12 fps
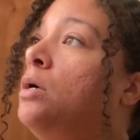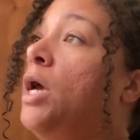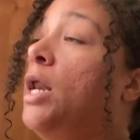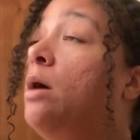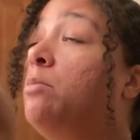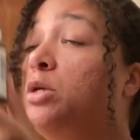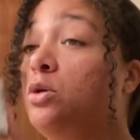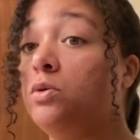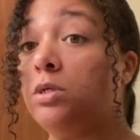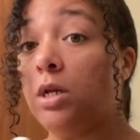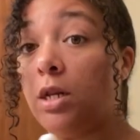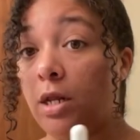And I've been
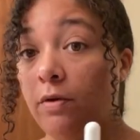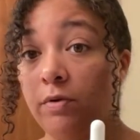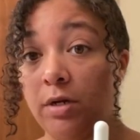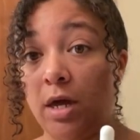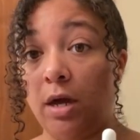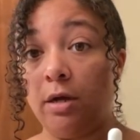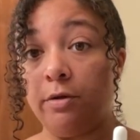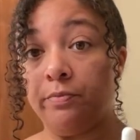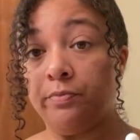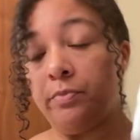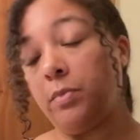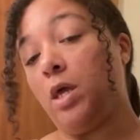using it every day
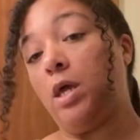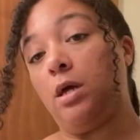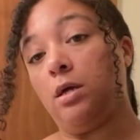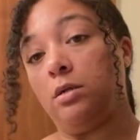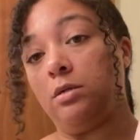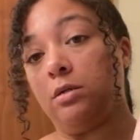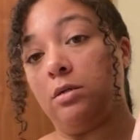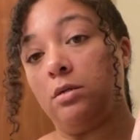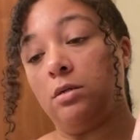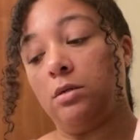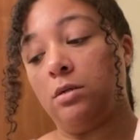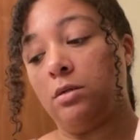and
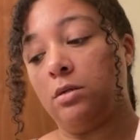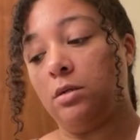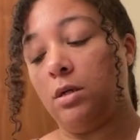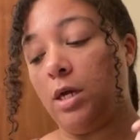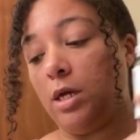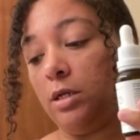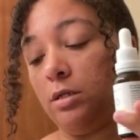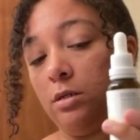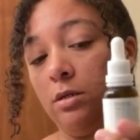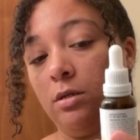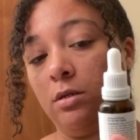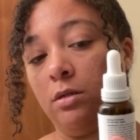it
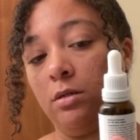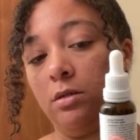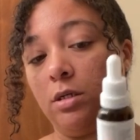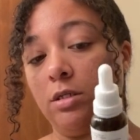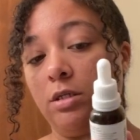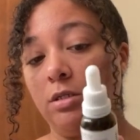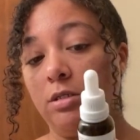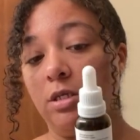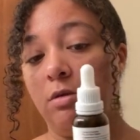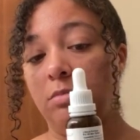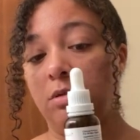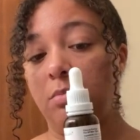doesn't
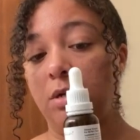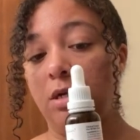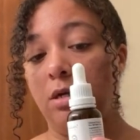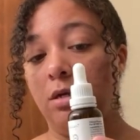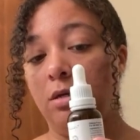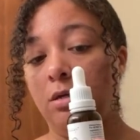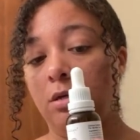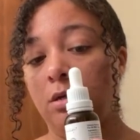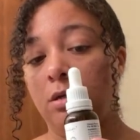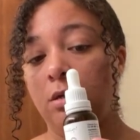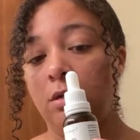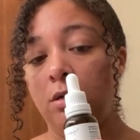seem to be
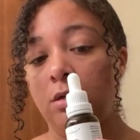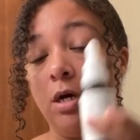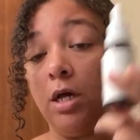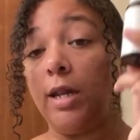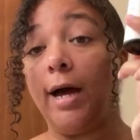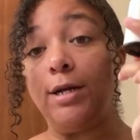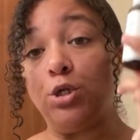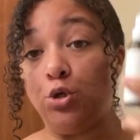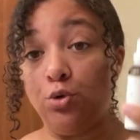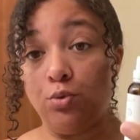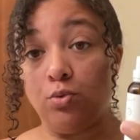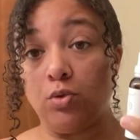a lot
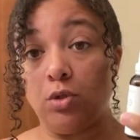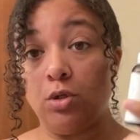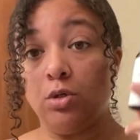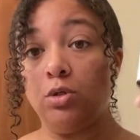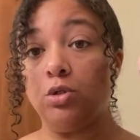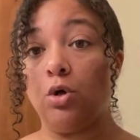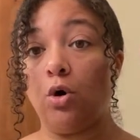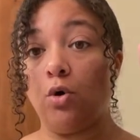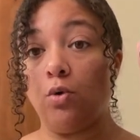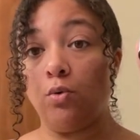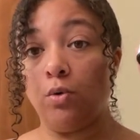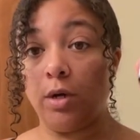used.
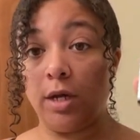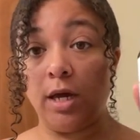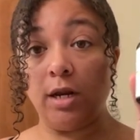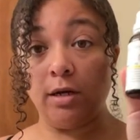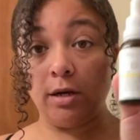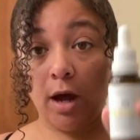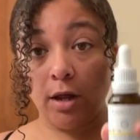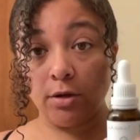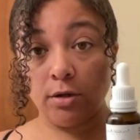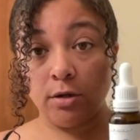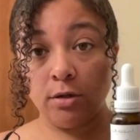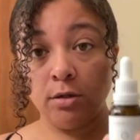So again, a
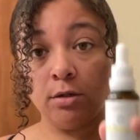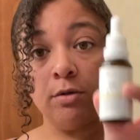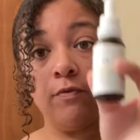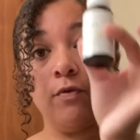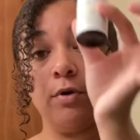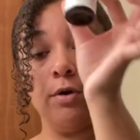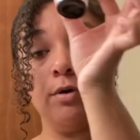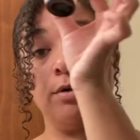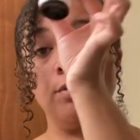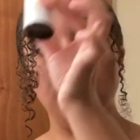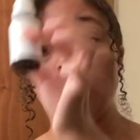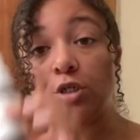dollar for
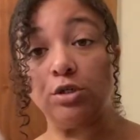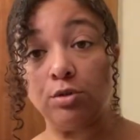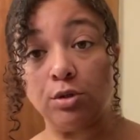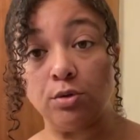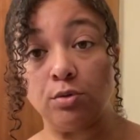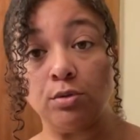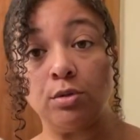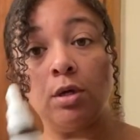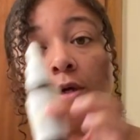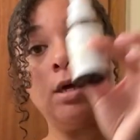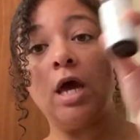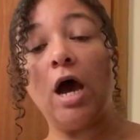what you use,
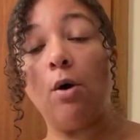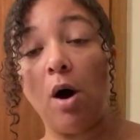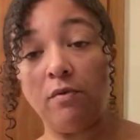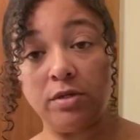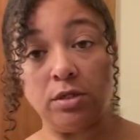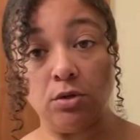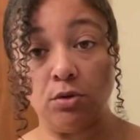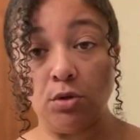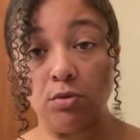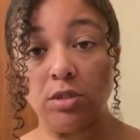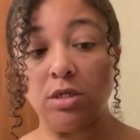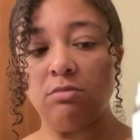how often you
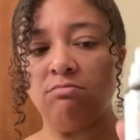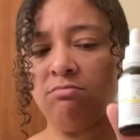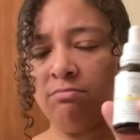use it.